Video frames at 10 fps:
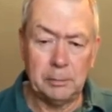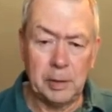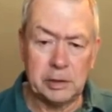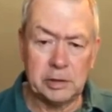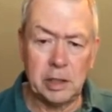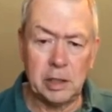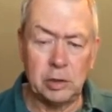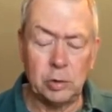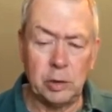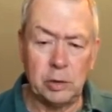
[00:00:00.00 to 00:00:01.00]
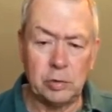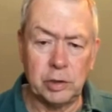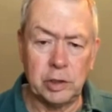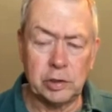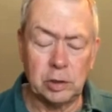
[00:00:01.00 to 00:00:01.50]
but instead of doing
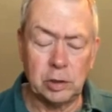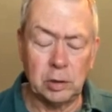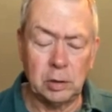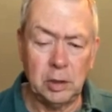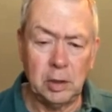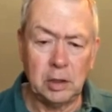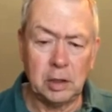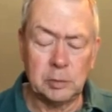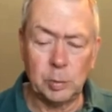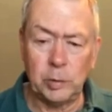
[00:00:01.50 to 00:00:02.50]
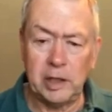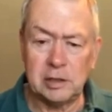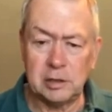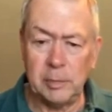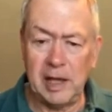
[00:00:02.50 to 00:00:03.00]
traditional customer
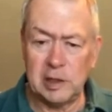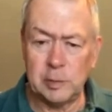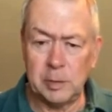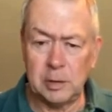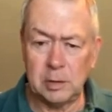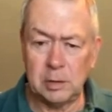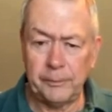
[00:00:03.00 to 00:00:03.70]
relations management,